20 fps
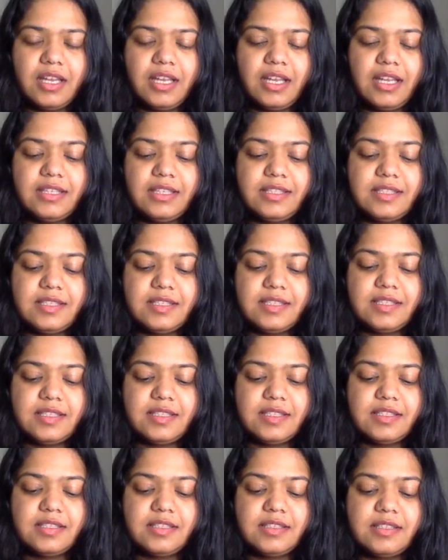
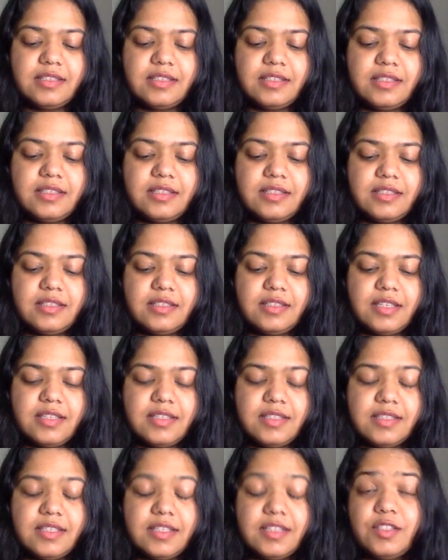It's
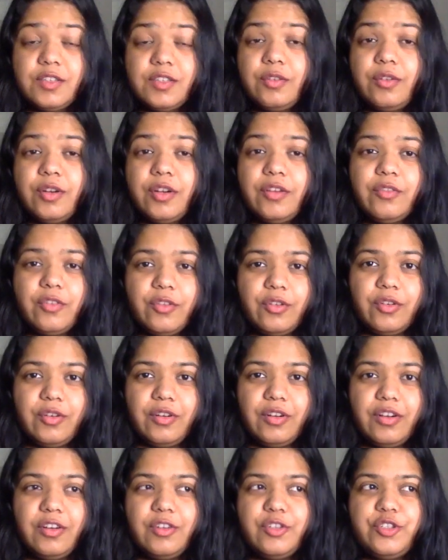a river,
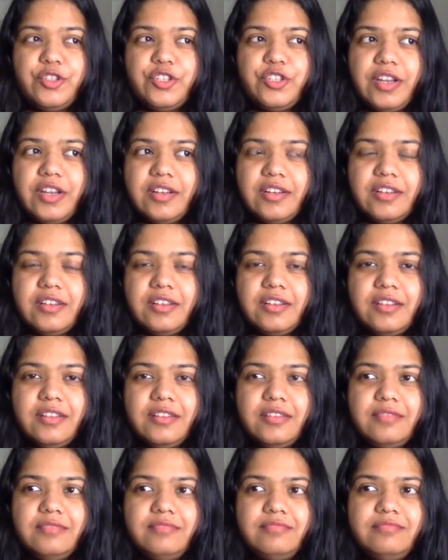a
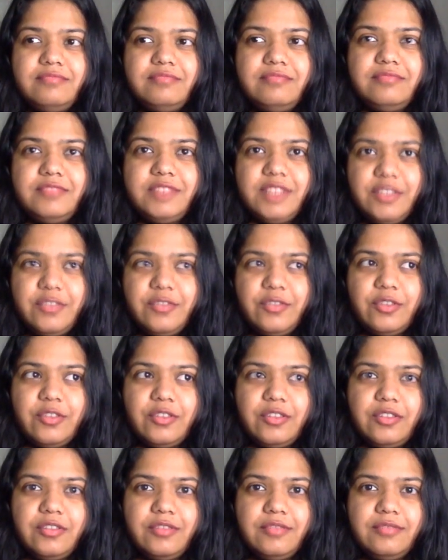gentle river.